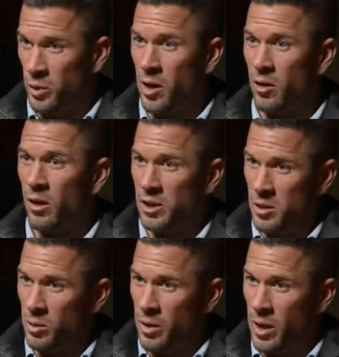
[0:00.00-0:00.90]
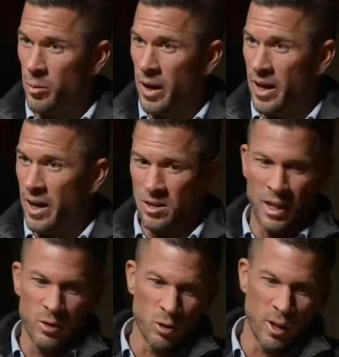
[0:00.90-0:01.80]
with alcoholism in my past, and
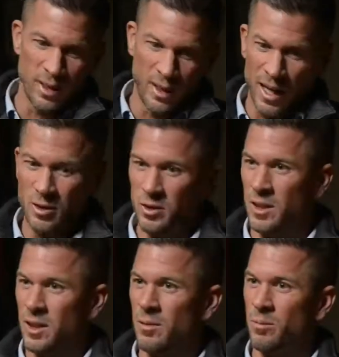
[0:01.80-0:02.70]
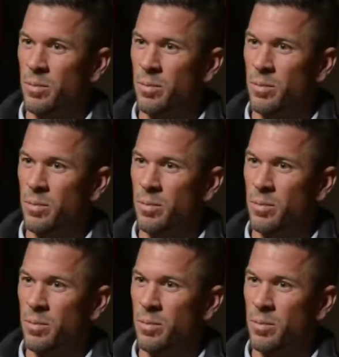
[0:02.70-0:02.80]
I tried counseling,